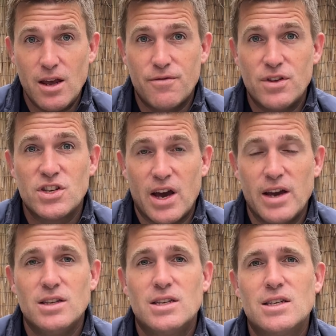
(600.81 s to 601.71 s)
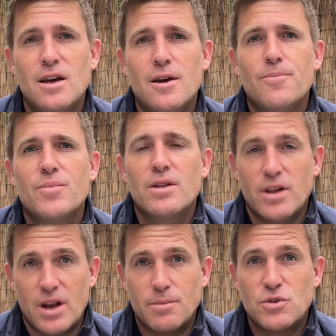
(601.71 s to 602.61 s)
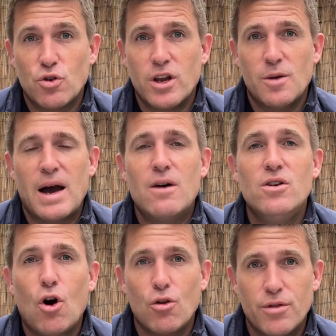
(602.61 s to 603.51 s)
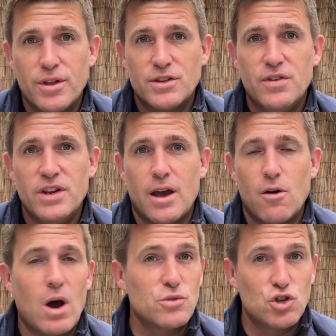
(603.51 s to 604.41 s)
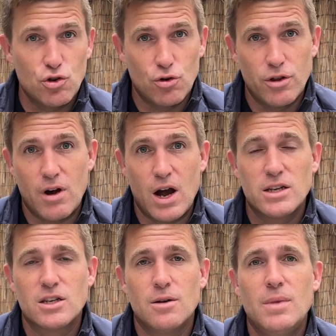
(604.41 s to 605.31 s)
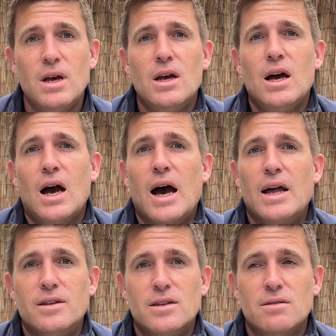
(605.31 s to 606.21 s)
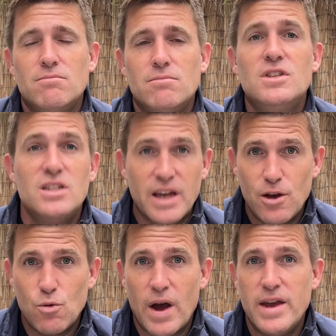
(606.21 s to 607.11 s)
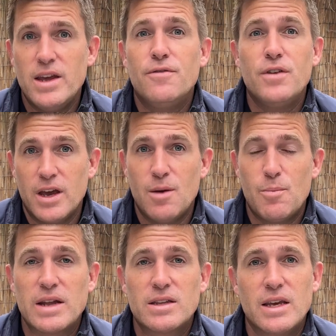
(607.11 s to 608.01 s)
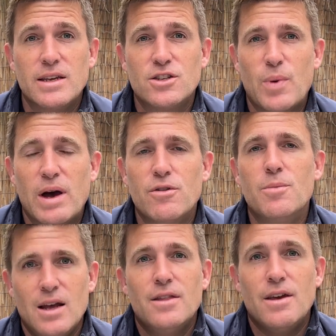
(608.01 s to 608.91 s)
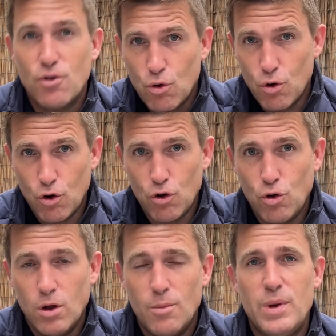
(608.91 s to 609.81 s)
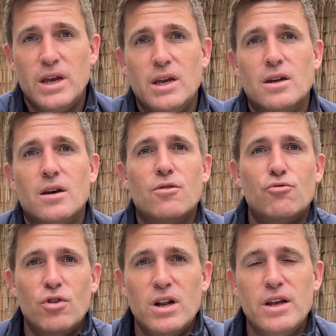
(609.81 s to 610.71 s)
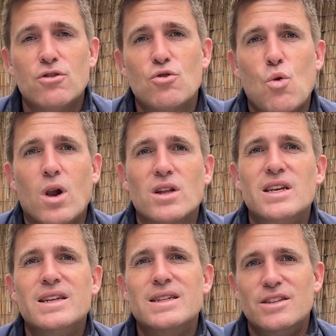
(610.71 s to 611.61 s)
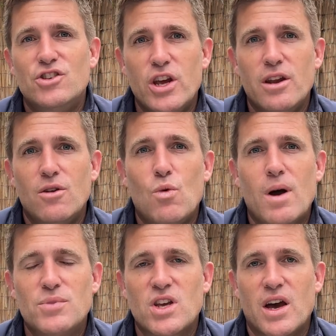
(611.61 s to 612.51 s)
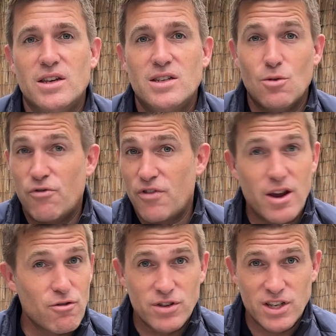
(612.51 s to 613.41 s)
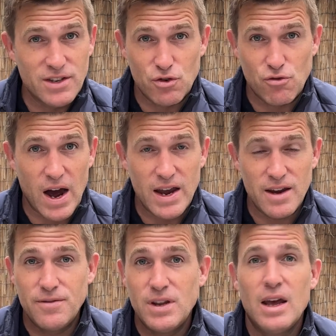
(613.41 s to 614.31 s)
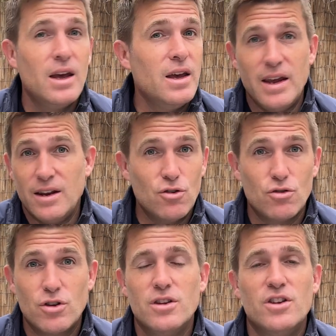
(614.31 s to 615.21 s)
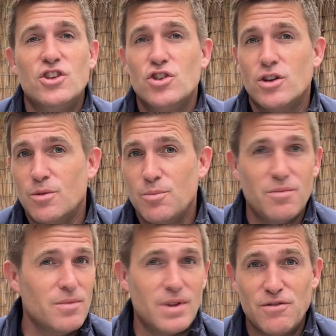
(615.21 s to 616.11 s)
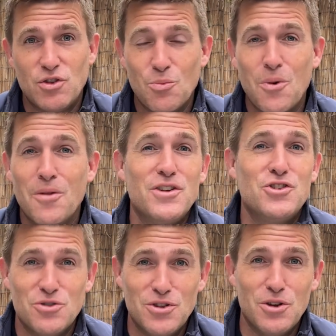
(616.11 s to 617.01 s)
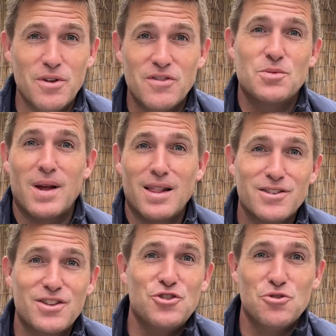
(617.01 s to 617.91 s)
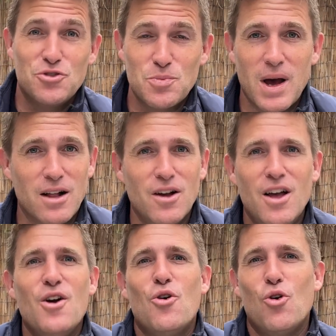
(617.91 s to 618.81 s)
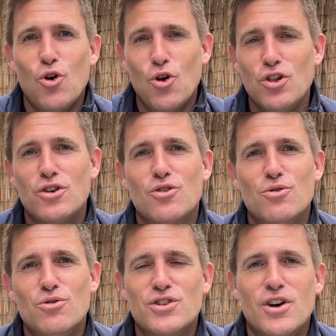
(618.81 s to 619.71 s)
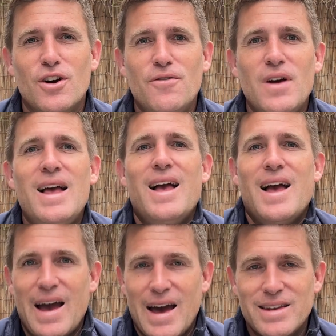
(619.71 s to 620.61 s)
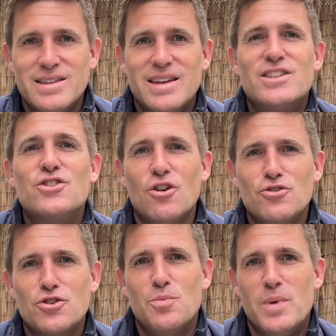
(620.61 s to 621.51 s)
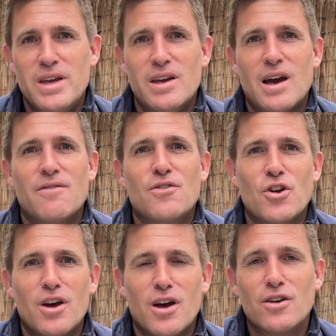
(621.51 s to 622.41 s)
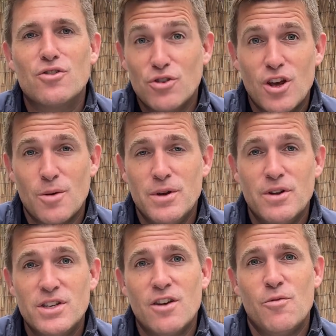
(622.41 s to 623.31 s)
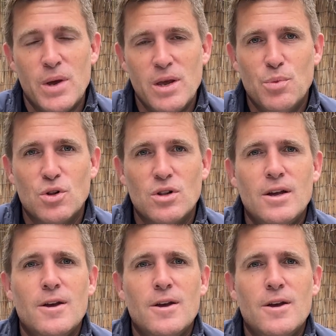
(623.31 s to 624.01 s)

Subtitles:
of the sites that I'm talking about on this video. I'm sure there are some, and stay away if you hear bad things about them. They've all been really good quality, legit websites. The fragrances have arrived in good condition. They've done what they should do. They've smelt as they should smell, all the cool stuff. And it's not just me. I've got a good community of people